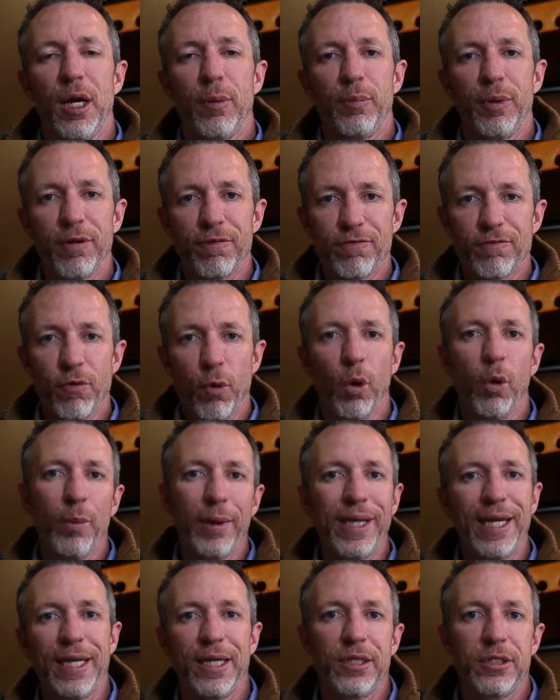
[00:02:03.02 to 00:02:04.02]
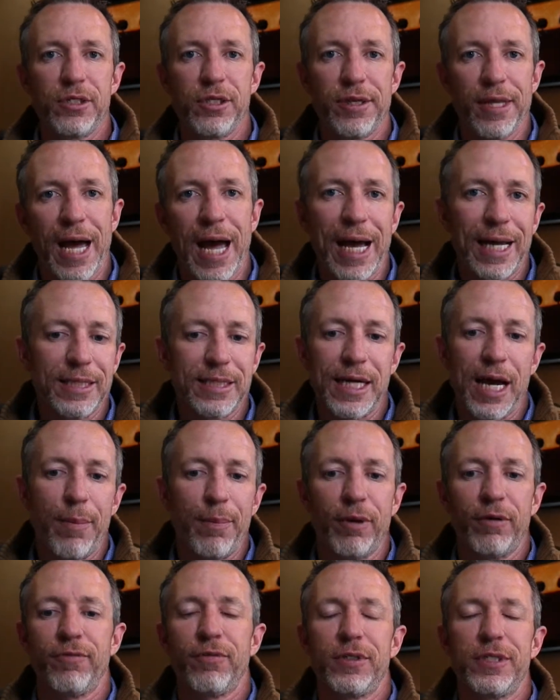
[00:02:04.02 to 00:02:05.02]
before we get into the hot
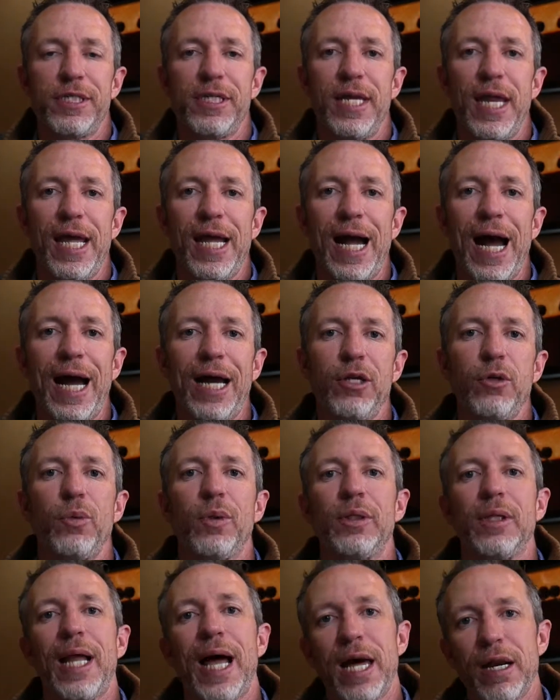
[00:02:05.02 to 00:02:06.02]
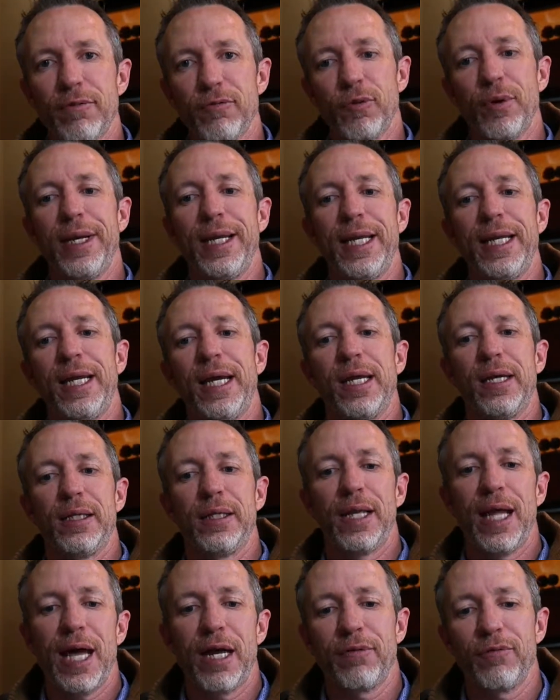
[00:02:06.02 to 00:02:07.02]
topic for today, I do a lot of reading and a
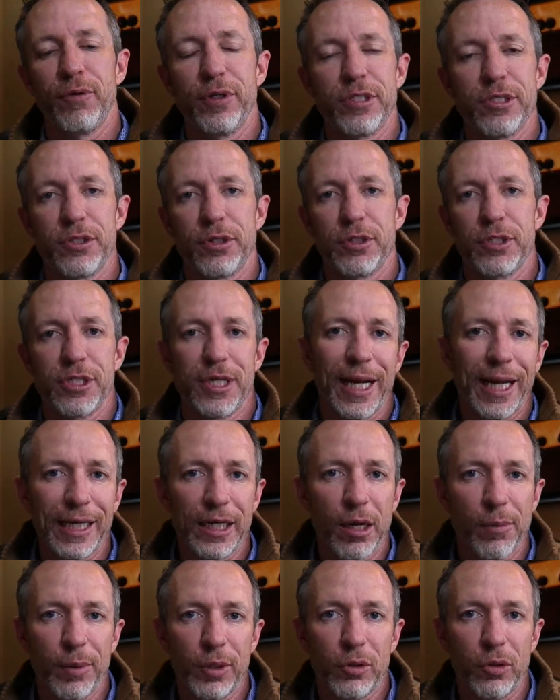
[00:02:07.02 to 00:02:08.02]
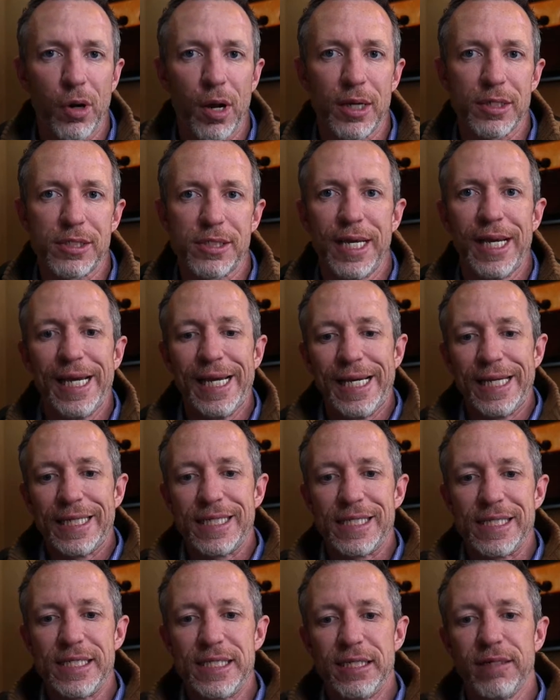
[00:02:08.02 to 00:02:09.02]
lot of research, and I come across
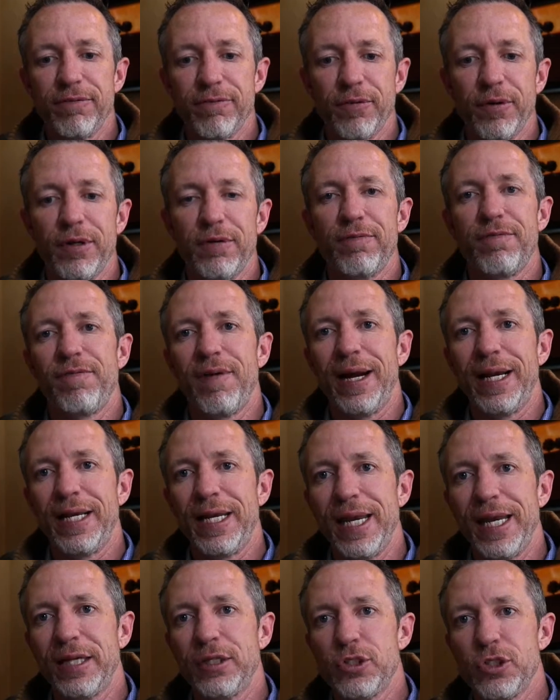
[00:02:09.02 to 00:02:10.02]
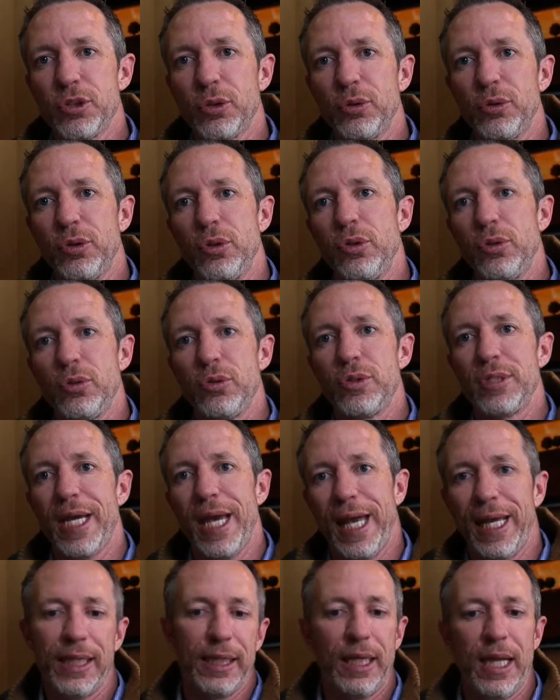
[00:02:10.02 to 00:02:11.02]
different financial news
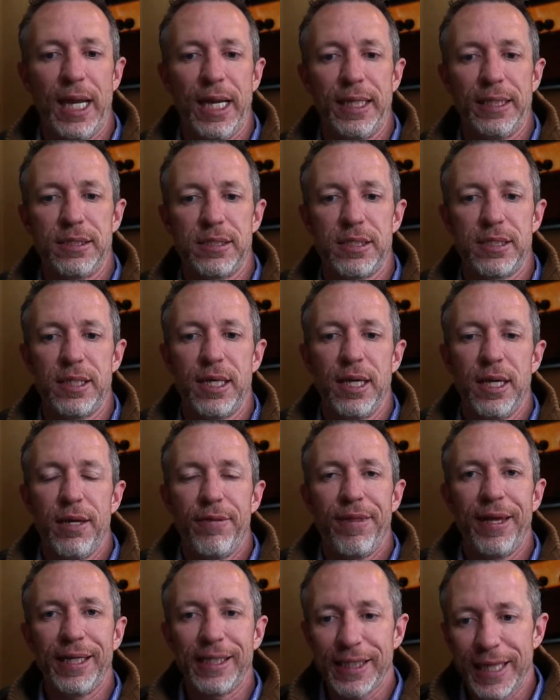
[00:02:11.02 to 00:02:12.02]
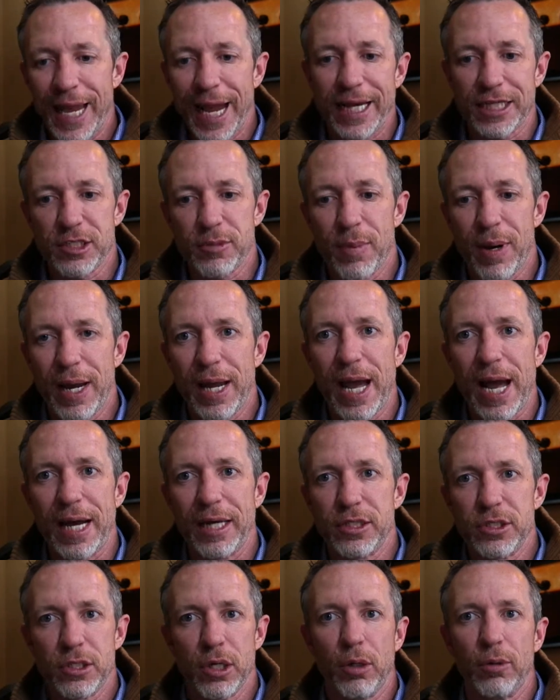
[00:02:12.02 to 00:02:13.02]
headlines that catch my eye.
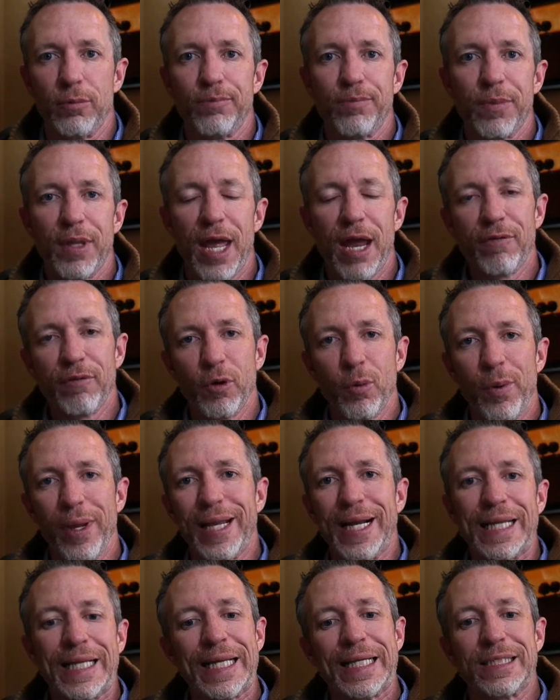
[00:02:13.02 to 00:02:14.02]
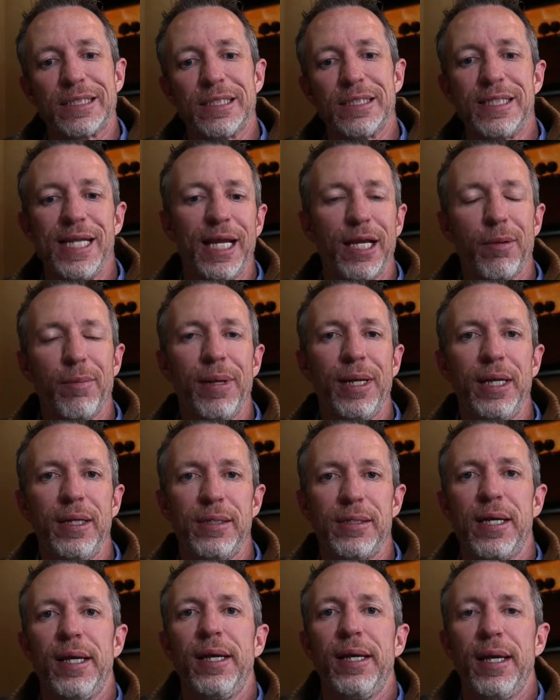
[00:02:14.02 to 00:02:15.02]
So every week I like to take a
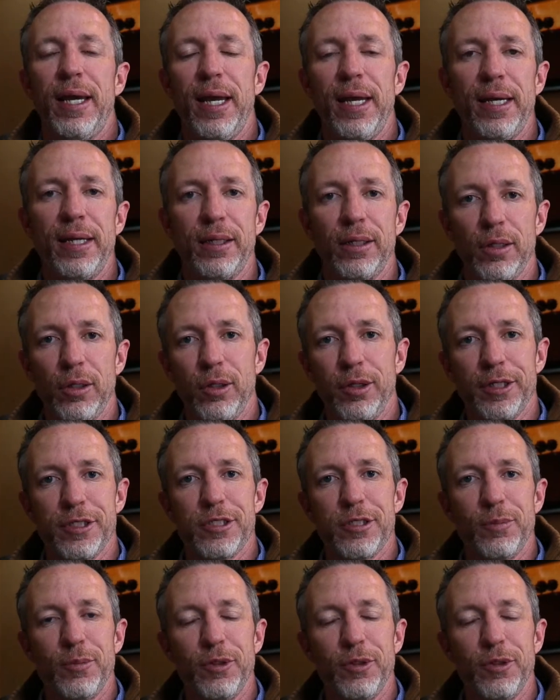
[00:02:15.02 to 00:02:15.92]
minute and look at some